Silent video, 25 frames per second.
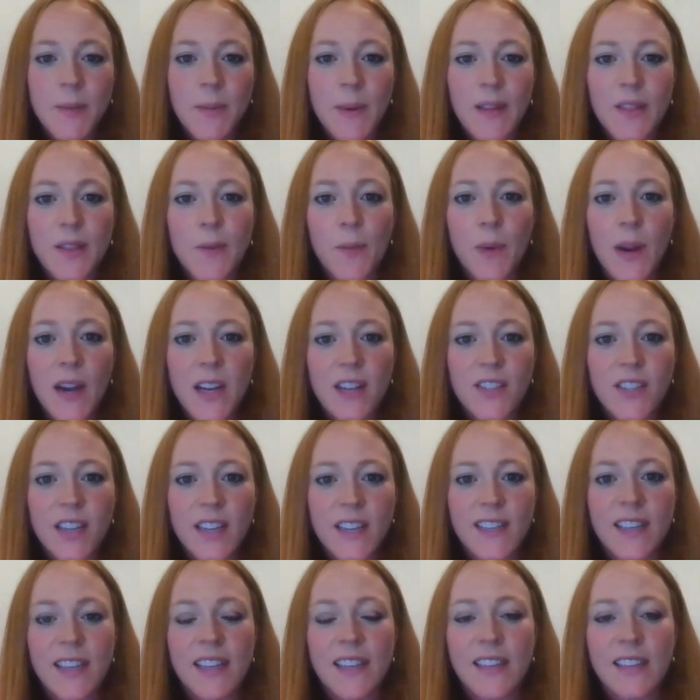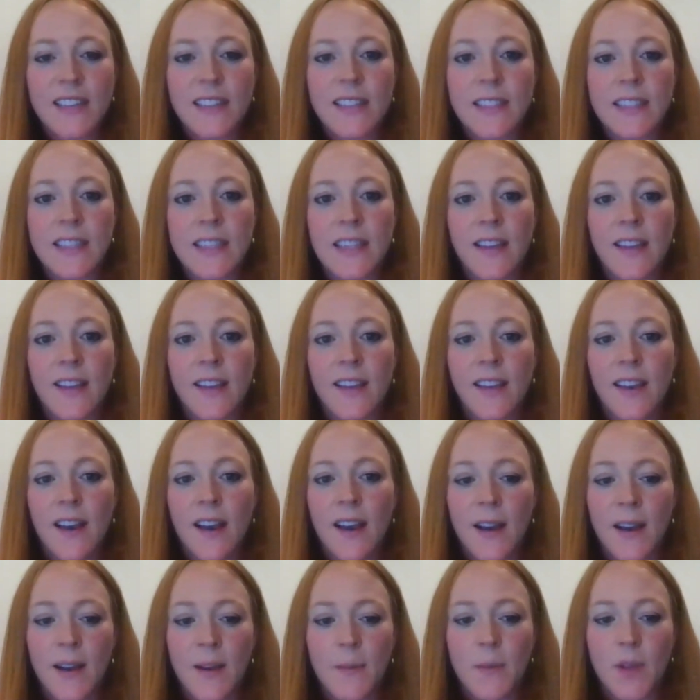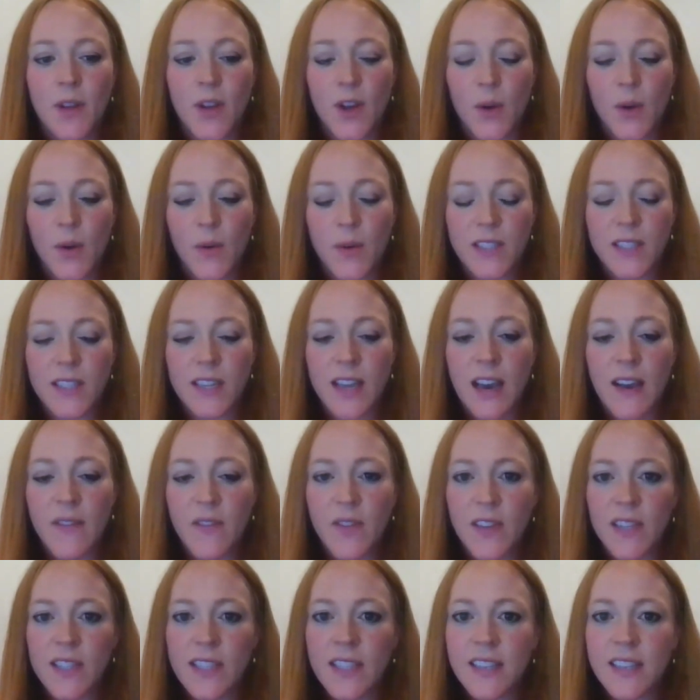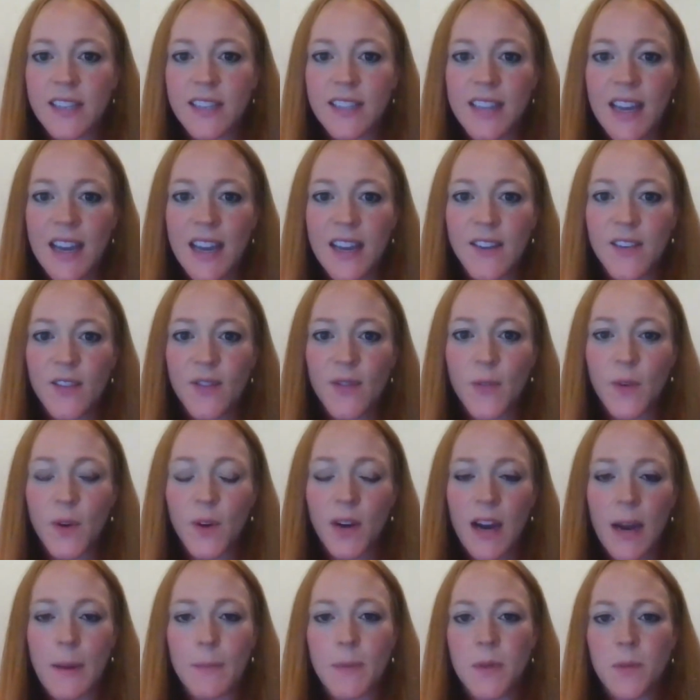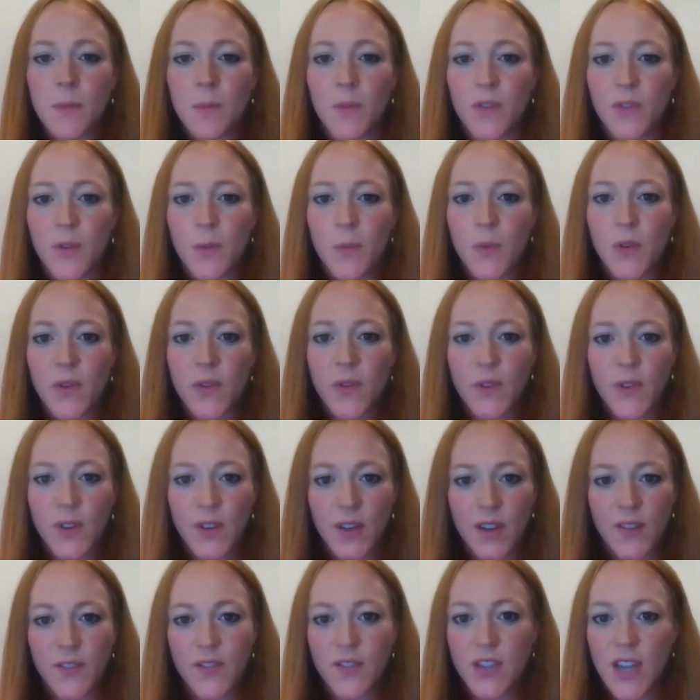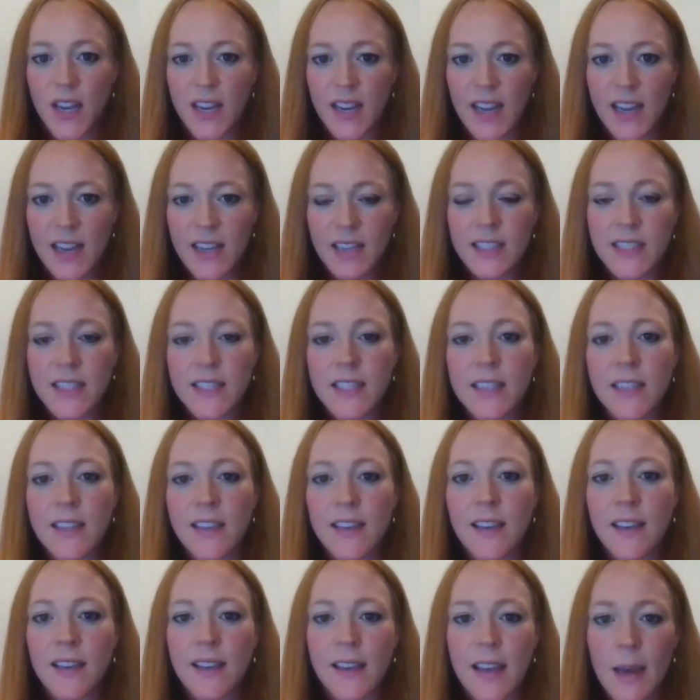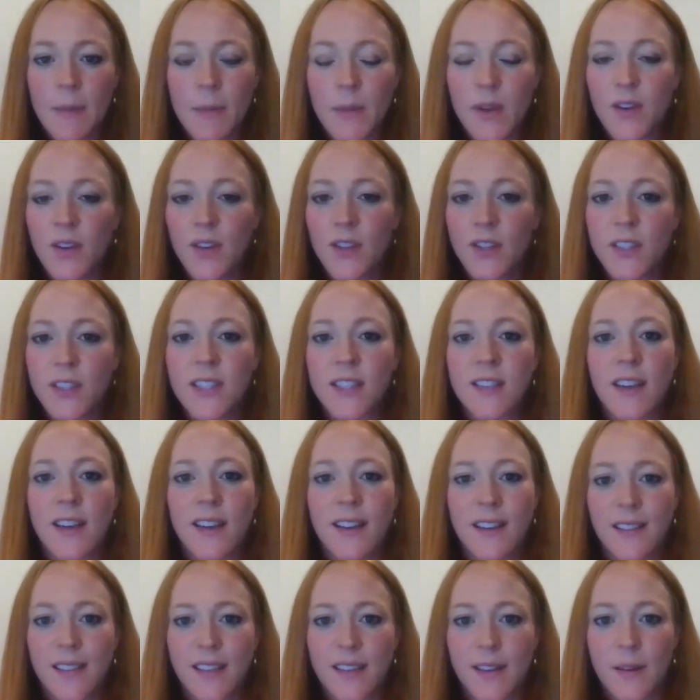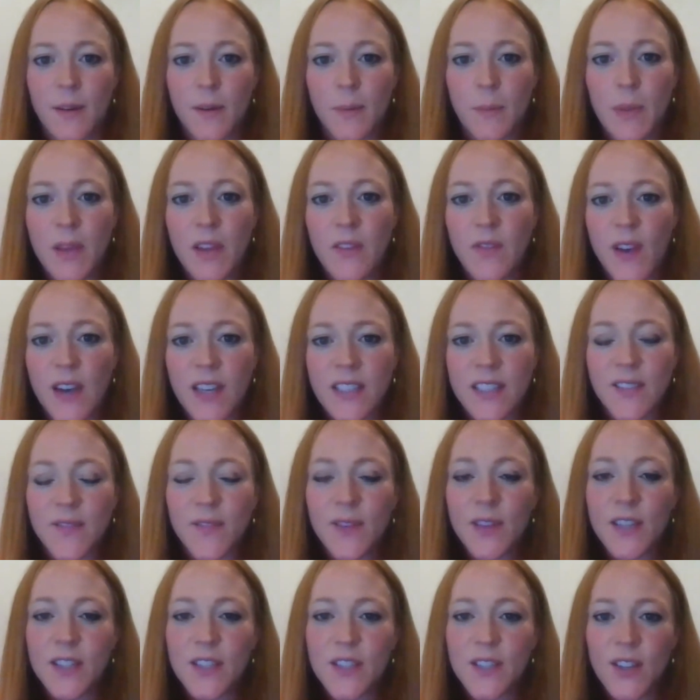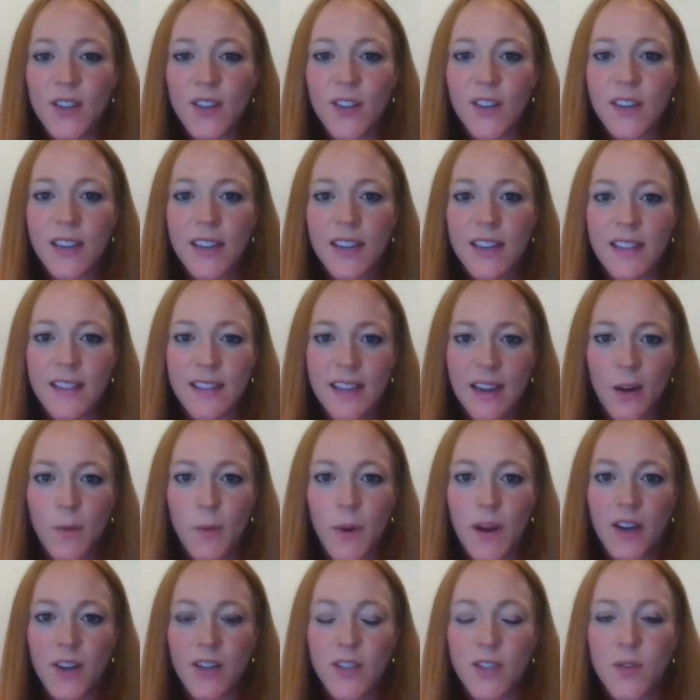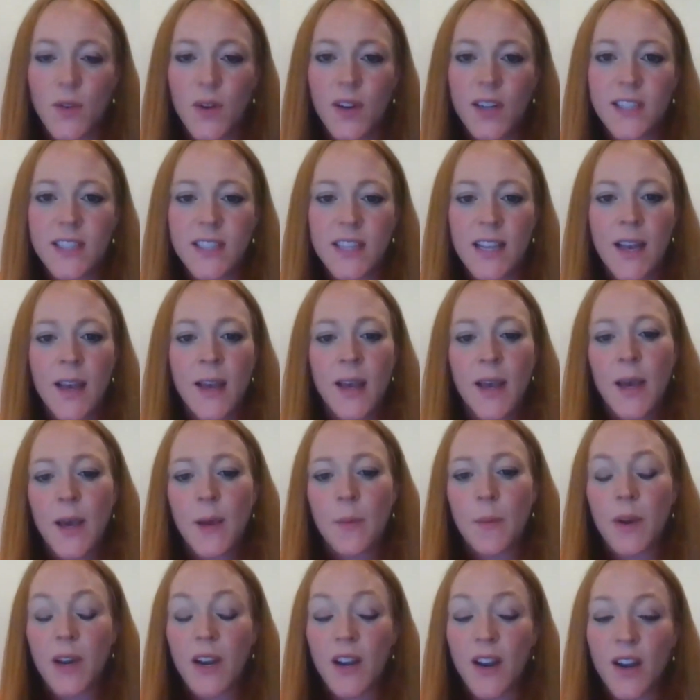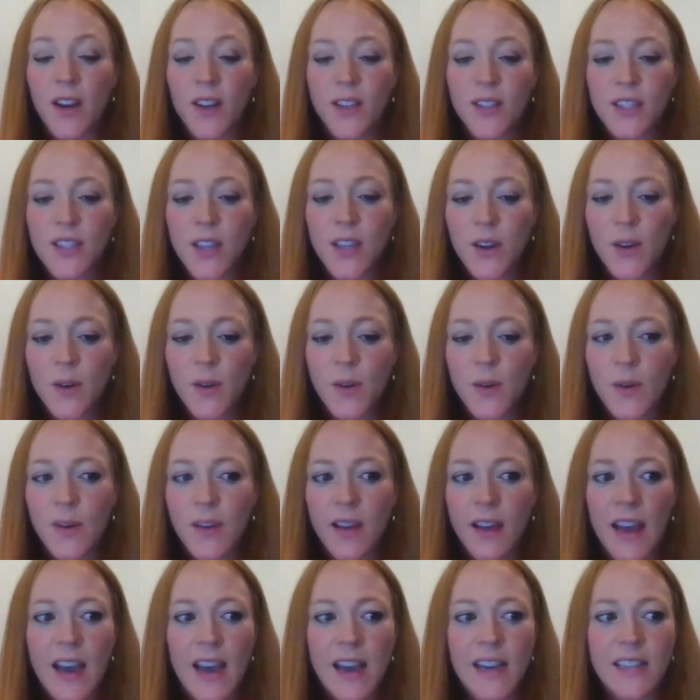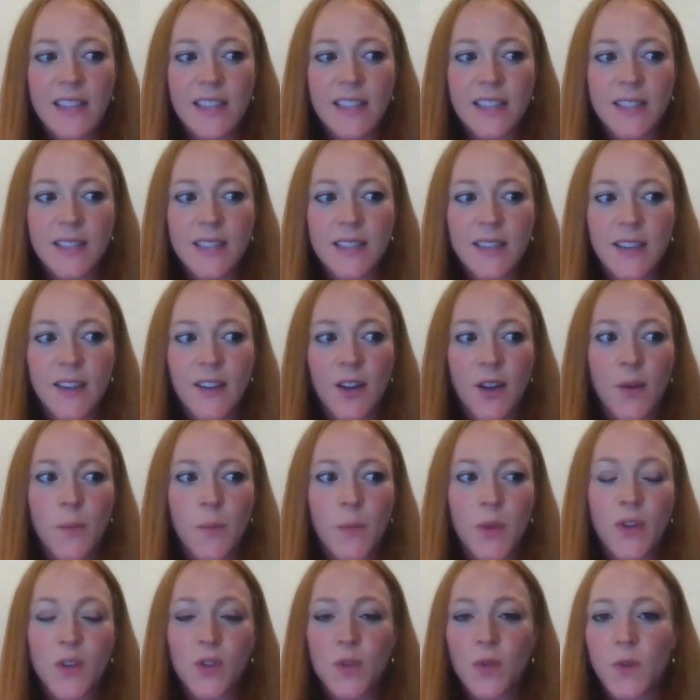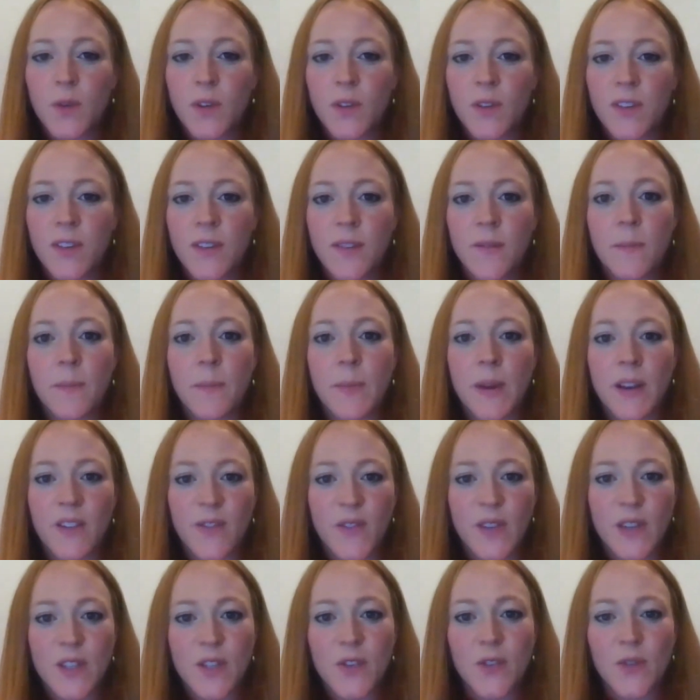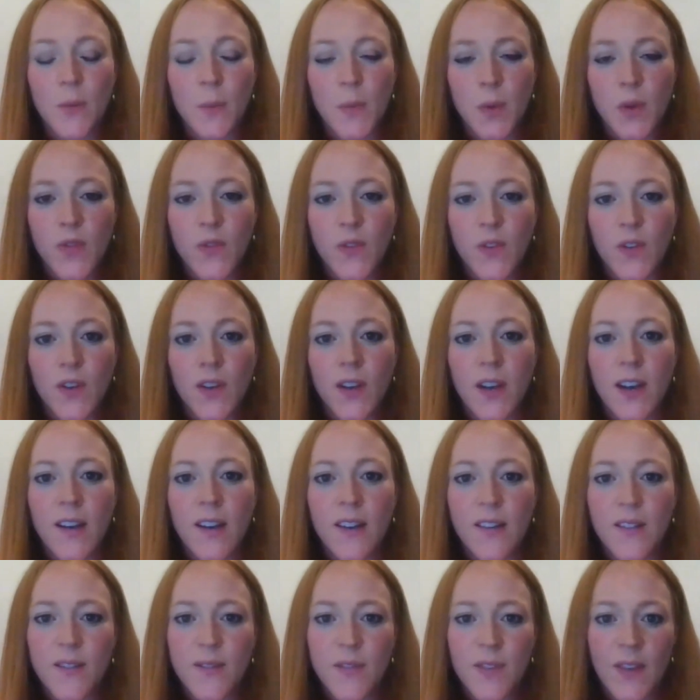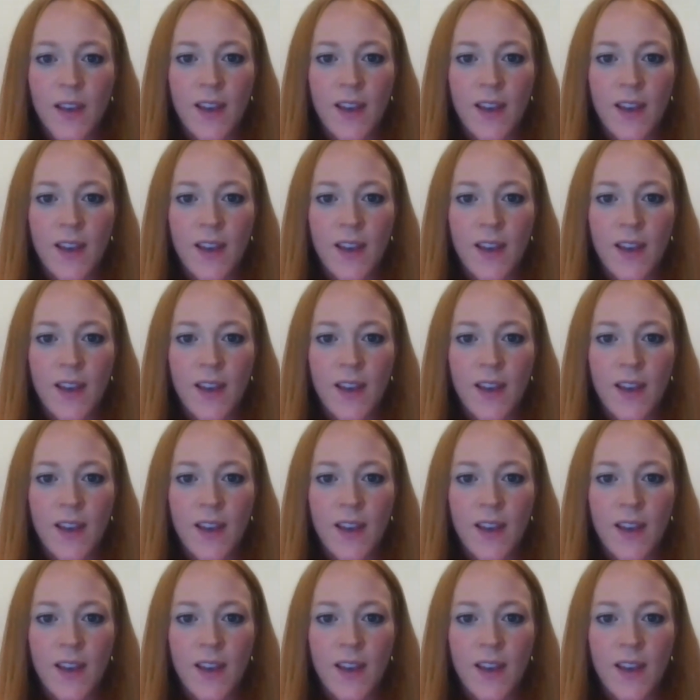about the project is, it was obviously designed for optimal removal of GenX chemicals, the PFAS of concern in their water source, but it also has, mutual beneficial removal of